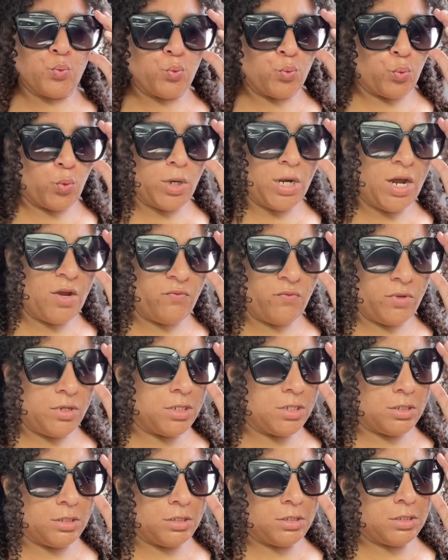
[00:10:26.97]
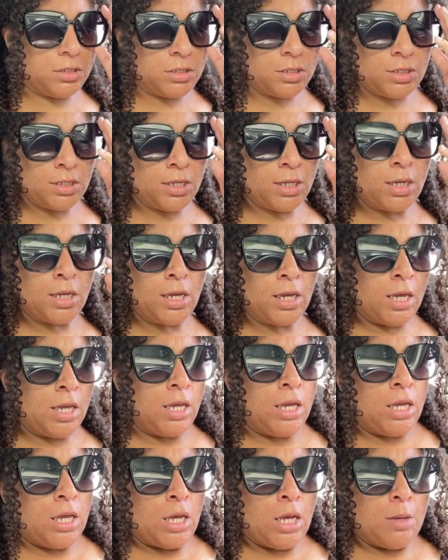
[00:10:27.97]
we are not gonna
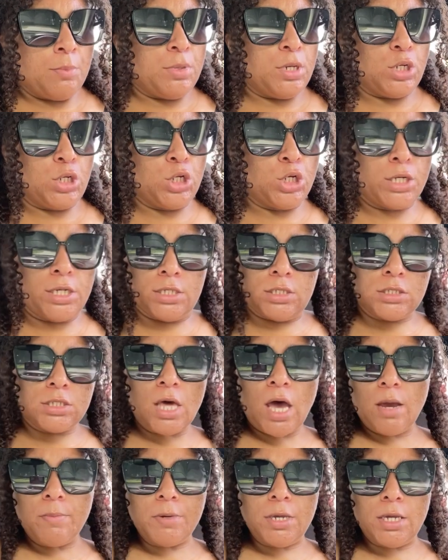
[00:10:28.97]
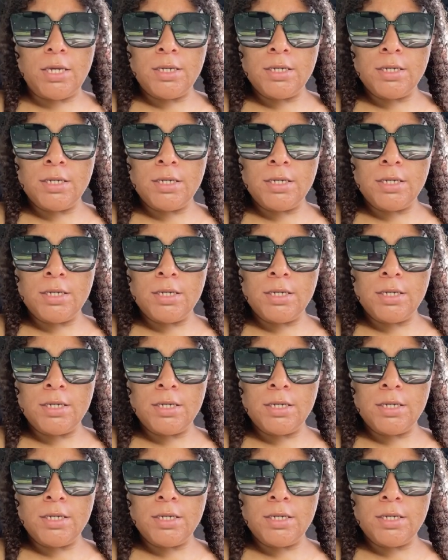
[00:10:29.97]
be looking sloppy